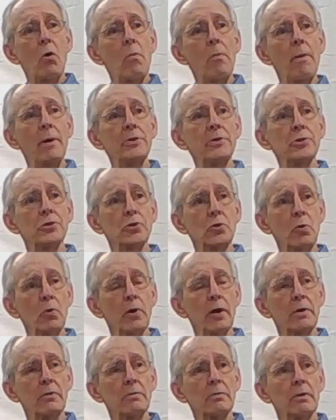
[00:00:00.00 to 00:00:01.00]
bunch of
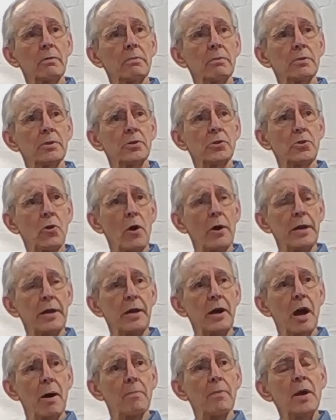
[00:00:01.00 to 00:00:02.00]
torque starting
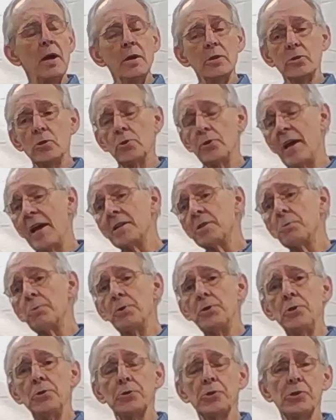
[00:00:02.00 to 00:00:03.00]
up. So that's what
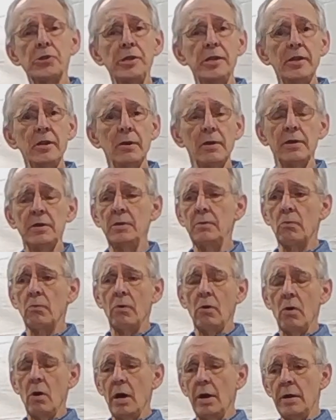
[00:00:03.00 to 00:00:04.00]
you'll see on
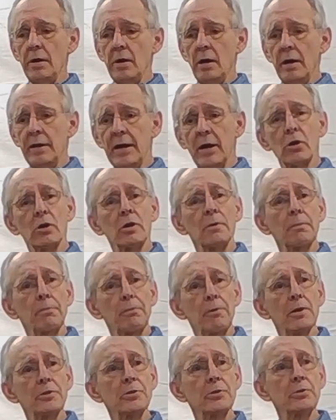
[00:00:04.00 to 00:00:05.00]
an air
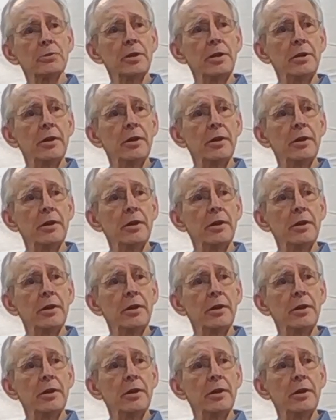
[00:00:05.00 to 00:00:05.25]
compressor that you